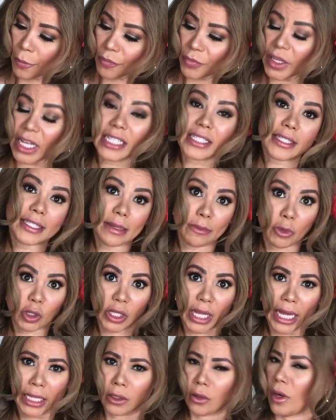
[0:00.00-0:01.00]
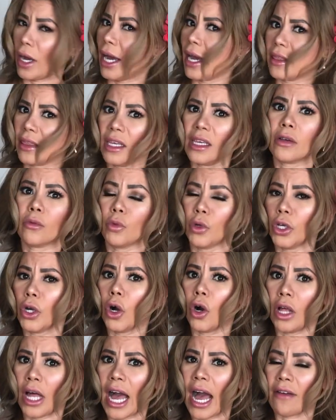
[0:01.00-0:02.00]
It's the Modelo. I think we
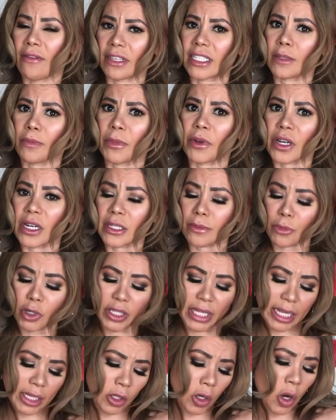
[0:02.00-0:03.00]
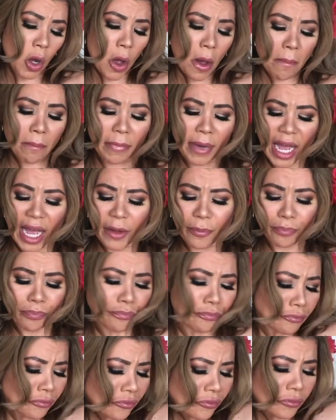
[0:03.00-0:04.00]
all have experienced Modelo, but
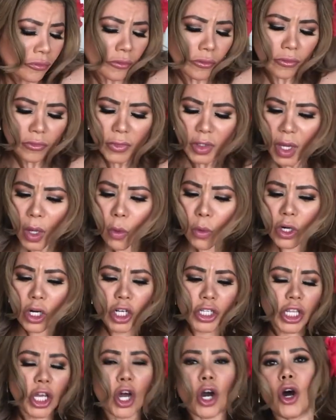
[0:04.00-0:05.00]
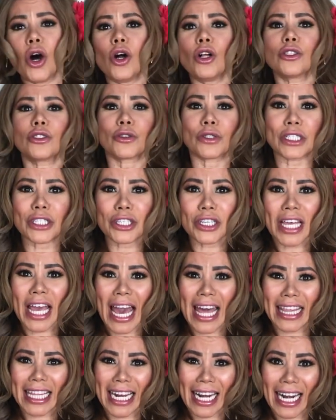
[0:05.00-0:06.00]
we're going to all do it
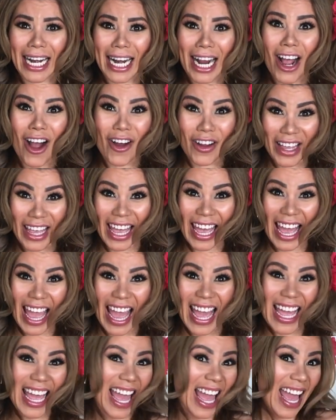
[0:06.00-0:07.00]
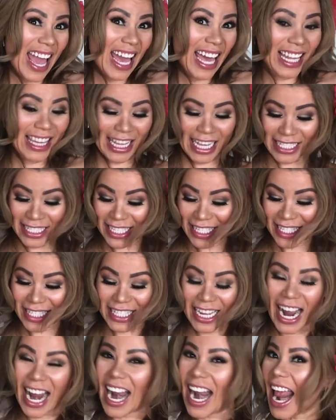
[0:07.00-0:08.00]
together, okay? And let's
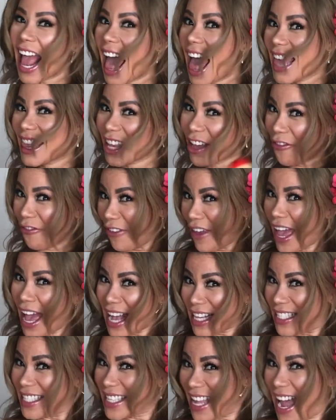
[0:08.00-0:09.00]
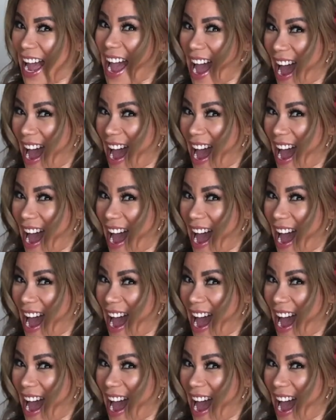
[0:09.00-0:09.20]
start the fiesta.